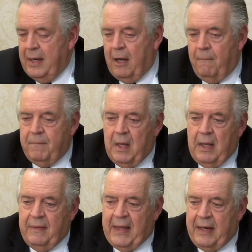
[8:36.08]
Now,
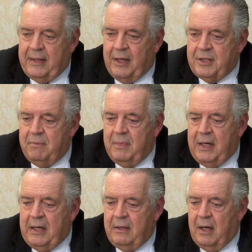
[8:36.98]
that doesn't
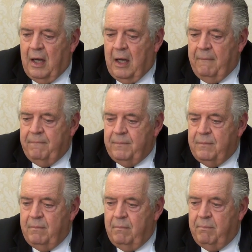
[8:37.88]
mean um,
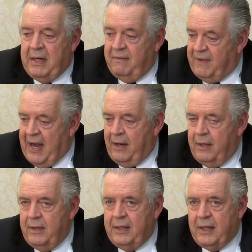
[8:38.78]
being
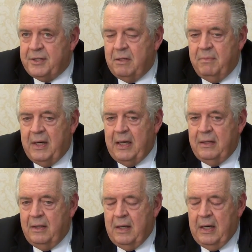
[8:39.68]
violent. It doesn't
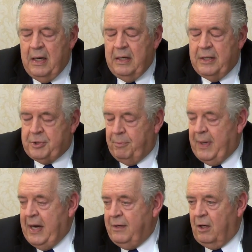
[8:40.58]
mean
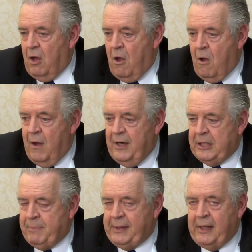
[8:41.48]
disobeying the law and
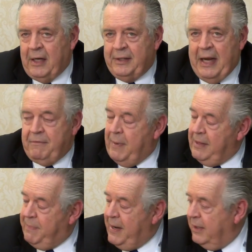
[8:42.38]
expecting not to have to pay
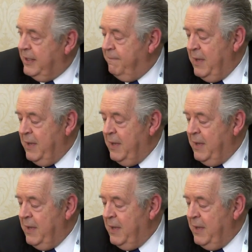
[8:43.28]
the penalty.